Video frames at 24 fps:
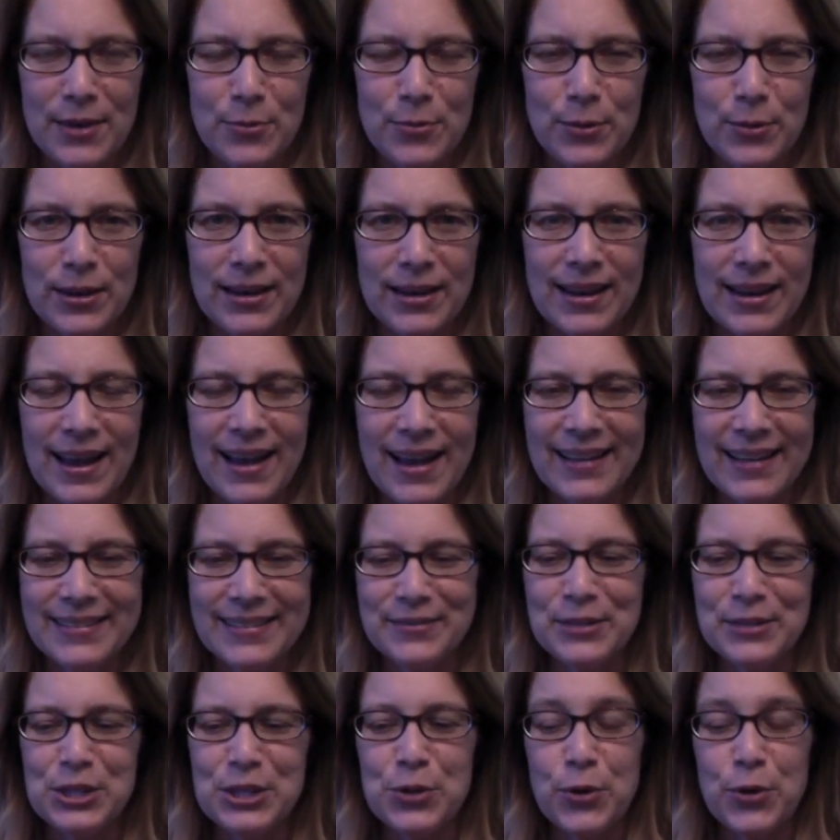
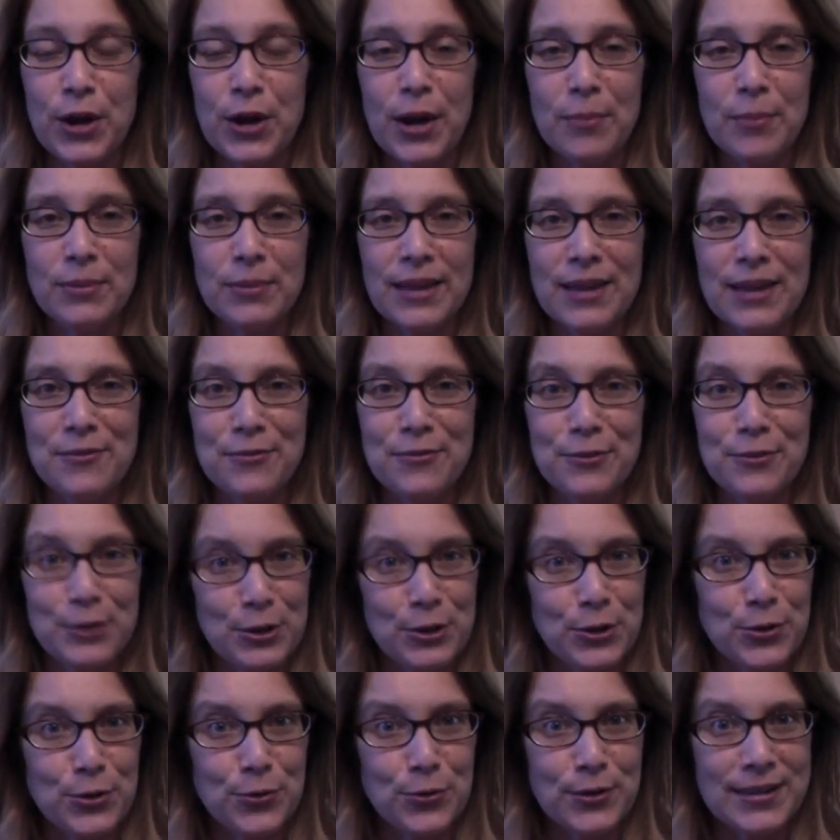when you are up late for a
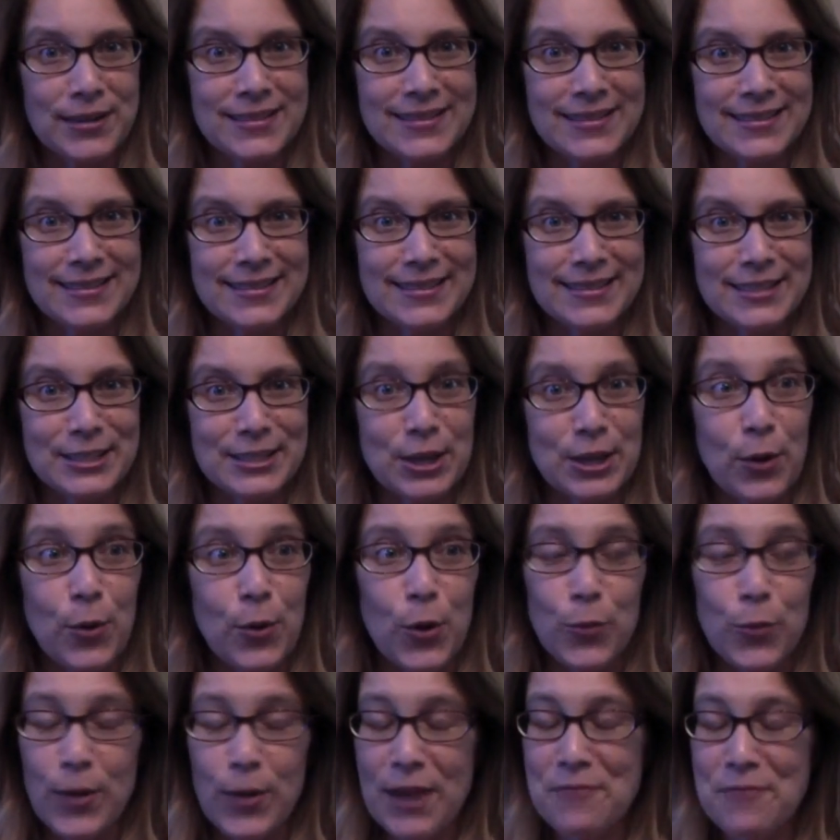good reason. So
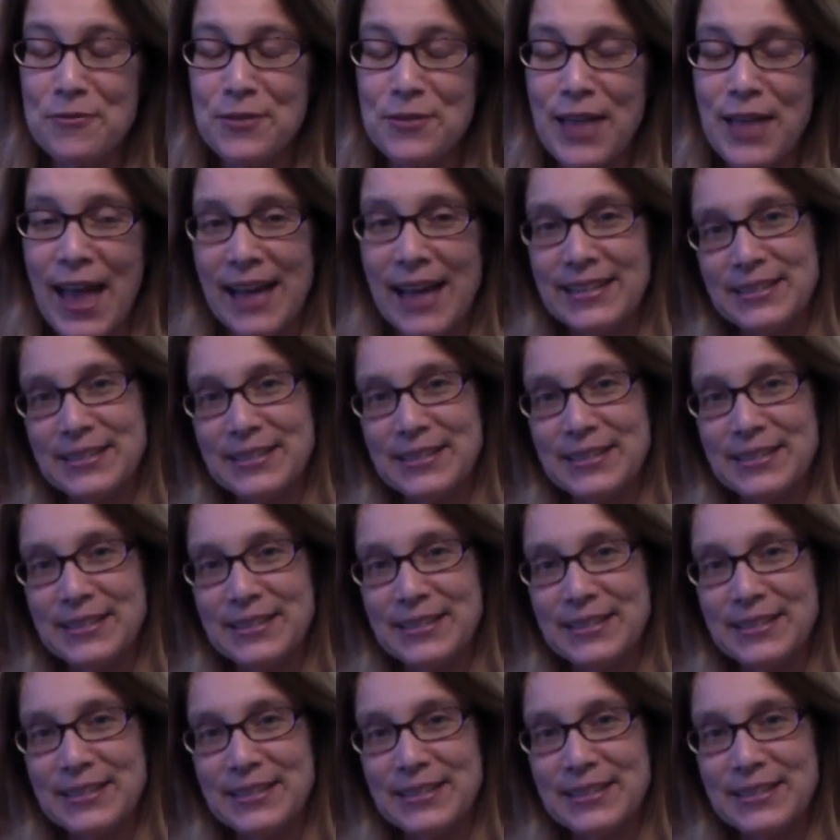hooray for that.